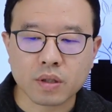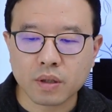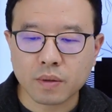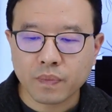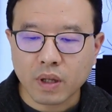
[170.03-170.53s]

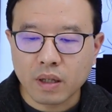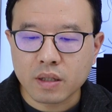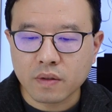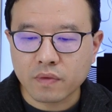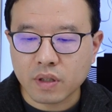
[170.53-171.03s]
So
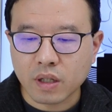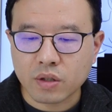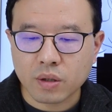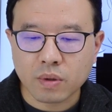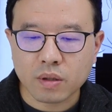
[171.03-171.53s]
this
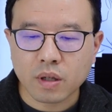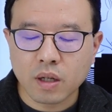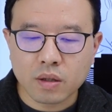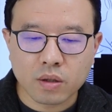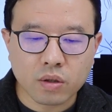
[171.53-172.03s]
invitation round,
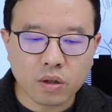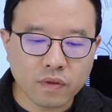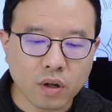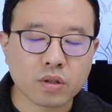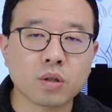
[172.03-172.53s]
the
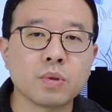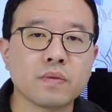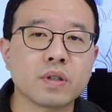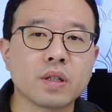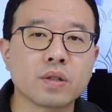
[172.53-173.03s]
12th October
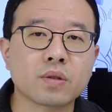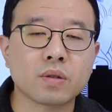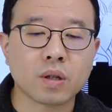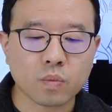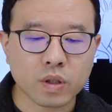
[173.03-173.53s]
invitation
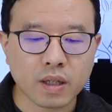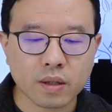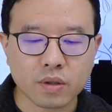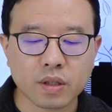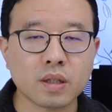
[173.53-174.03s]
round, we
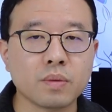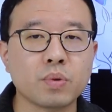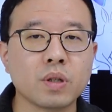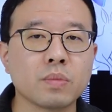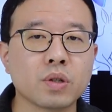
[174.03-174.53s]
start to see
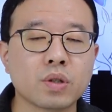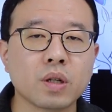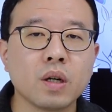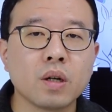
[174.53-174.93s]
pretty much